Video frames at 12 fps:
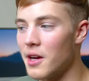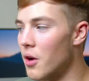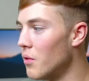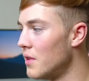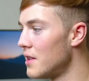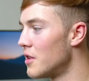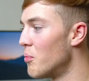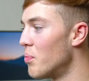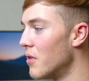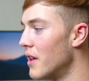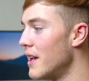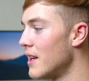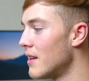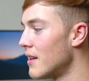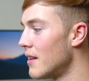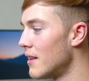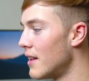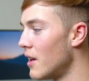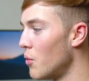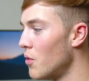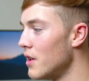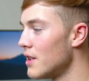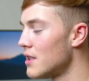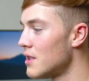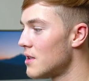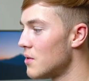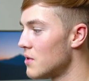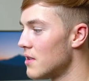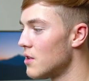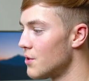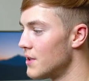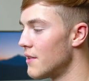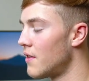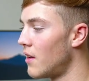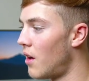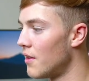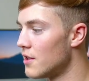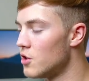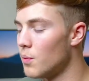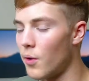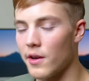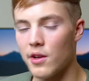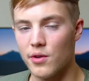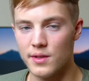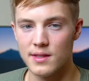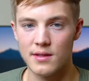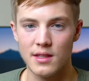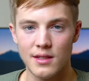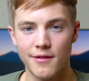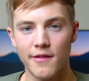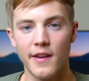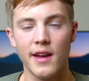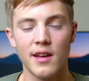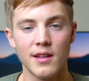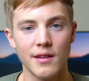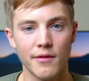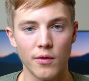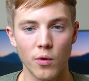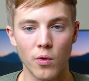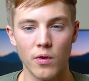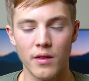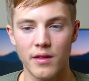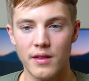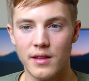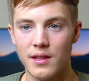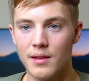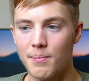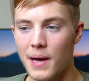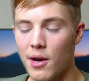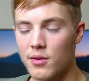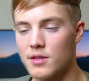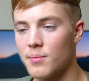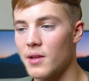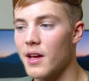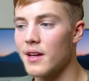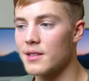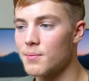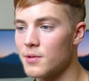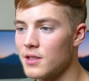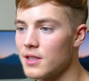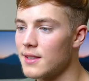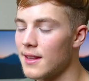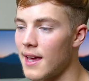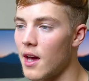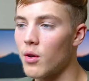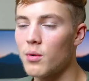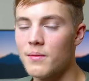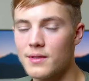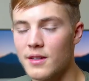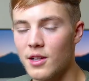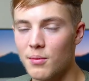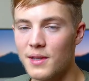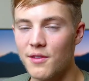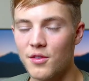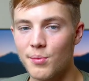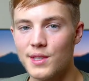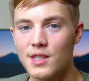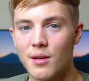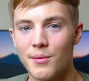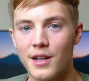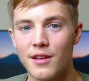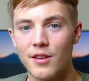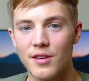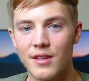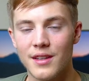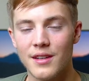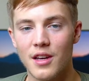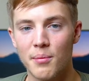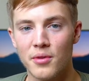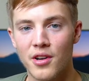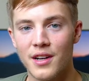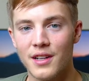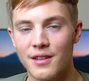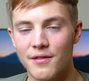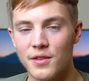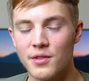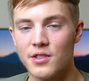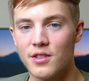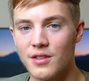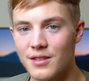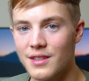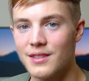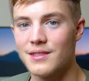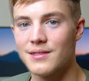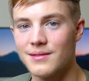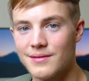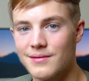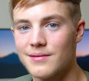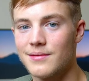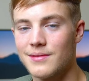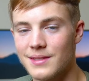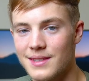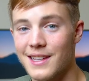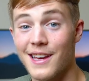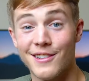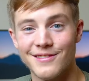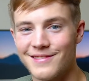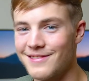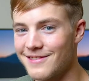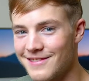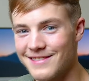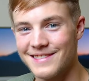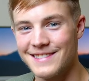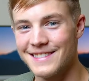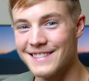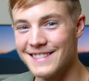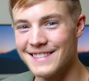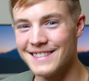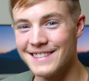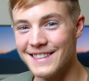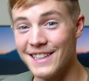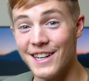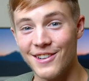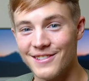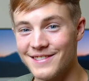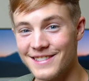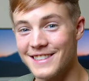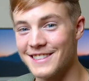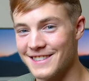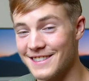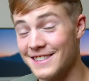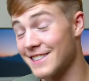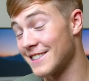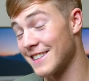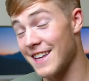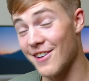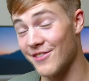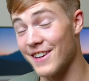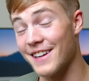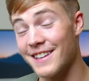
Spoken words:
only complaint that I wish was a little different on the 2.0 is the fan for the power supply. It's pretty loud, so that'll definitely be something that I look at upgrading in the future because it's loud. You know, because it's a loud fan.